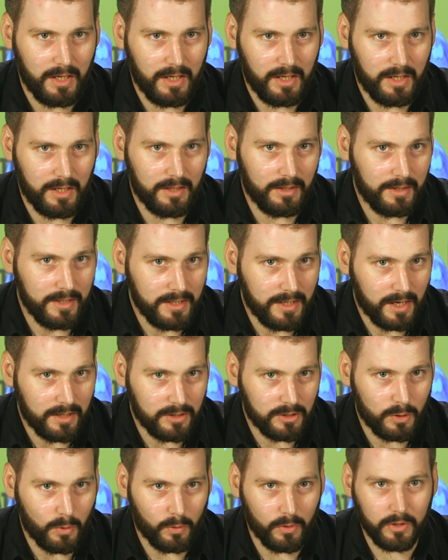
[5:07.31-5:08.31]
In a lead
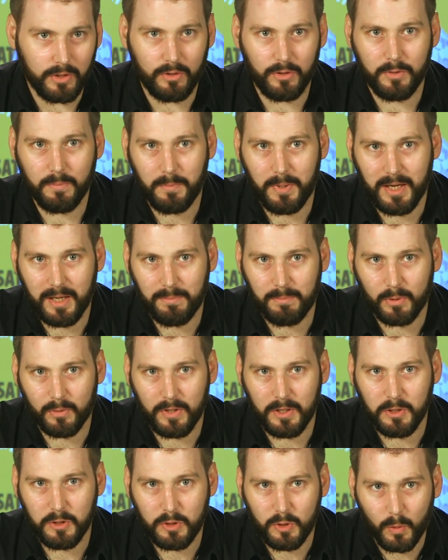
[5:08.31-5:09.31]
editorial, the paper
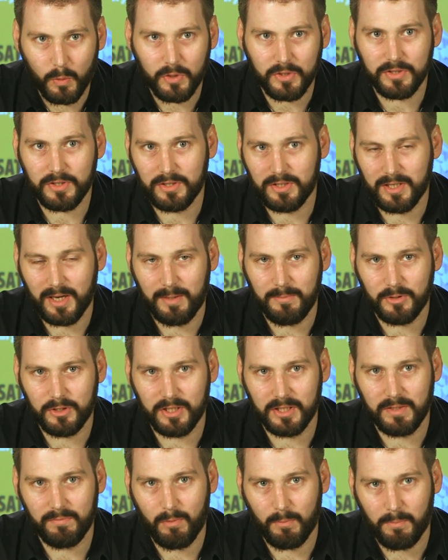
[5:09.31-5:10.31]
endorsed attempts to
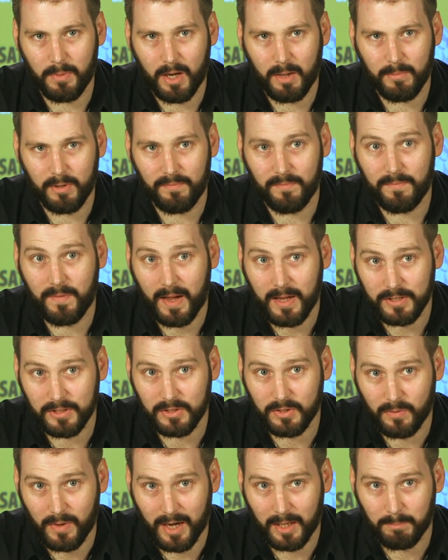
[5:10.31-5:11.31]
give Obama fast
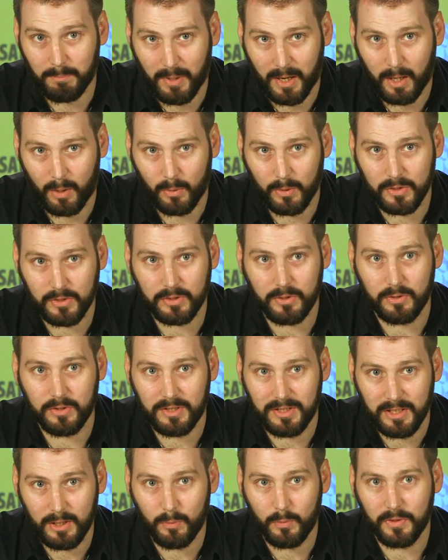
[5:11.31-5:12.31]
track powers to
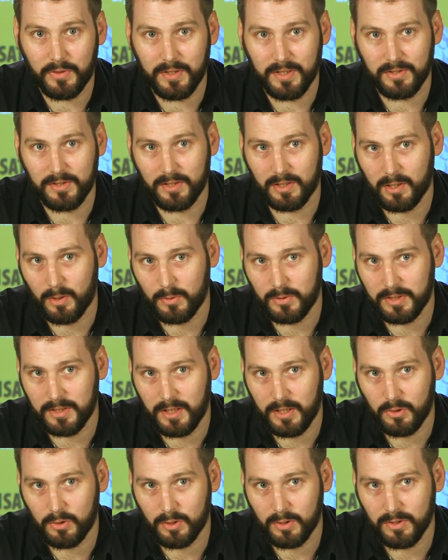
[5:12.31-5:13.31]
deal with these
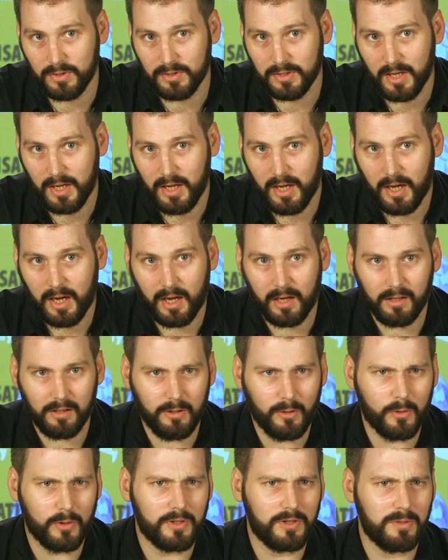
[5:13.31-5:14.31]
negotiations and
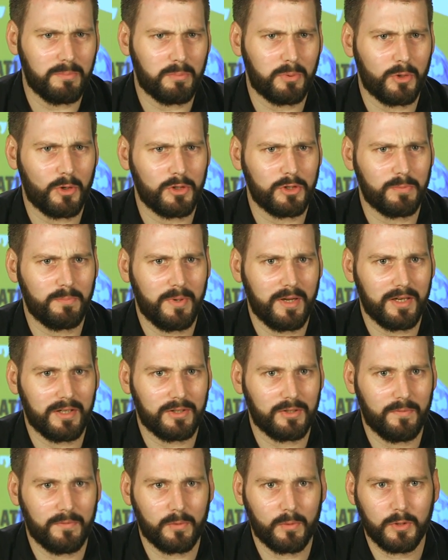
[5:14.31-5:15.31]
lauded the
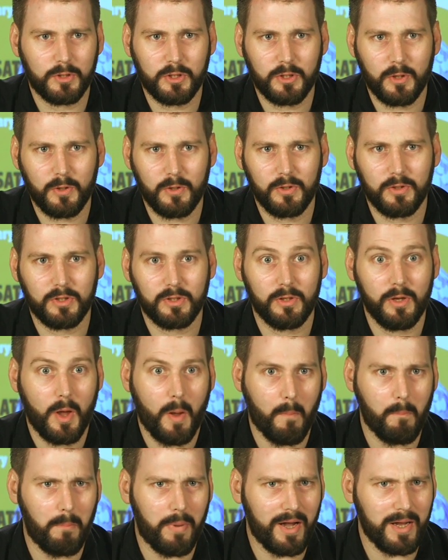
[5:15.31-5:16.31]
prospects of a return to
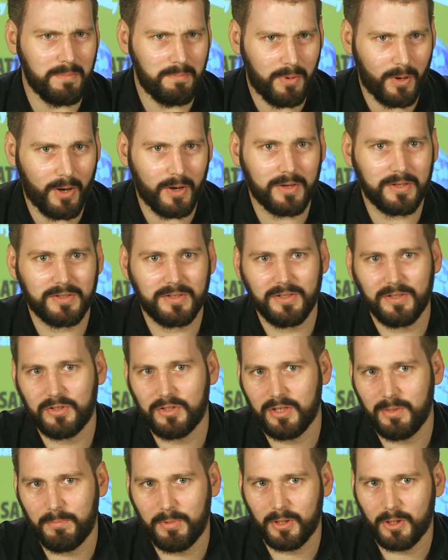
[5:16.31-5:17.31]

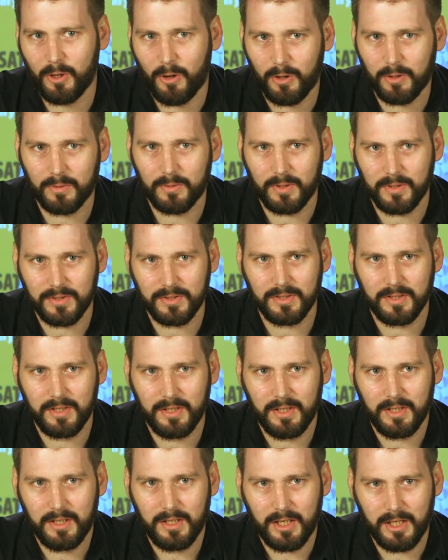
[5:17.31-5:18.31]
bipartisanship in Congress
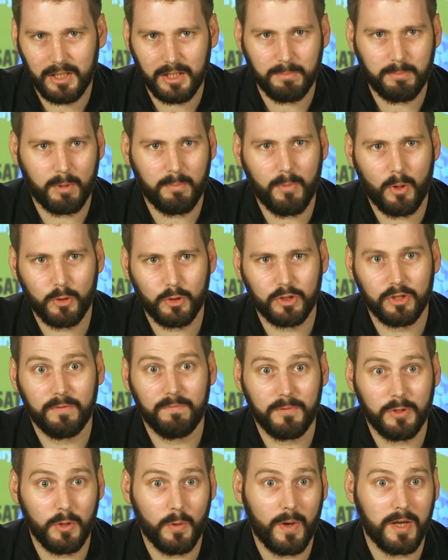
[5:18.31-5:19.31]
in the promotion
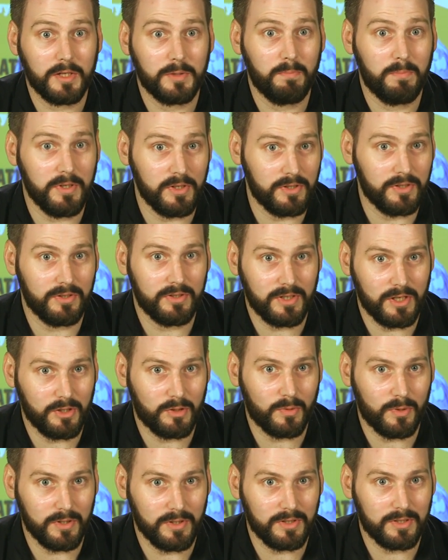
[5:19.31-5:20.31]
of US business
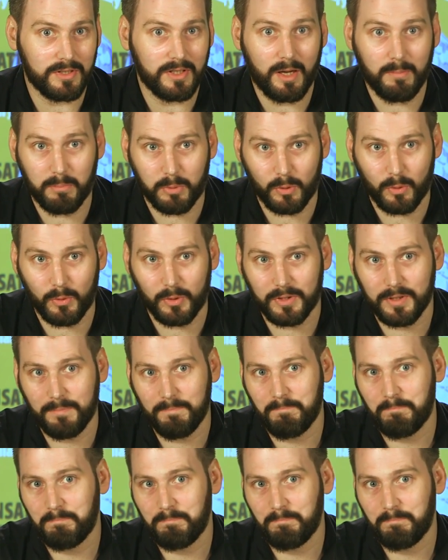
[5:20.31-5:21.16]
interests abroad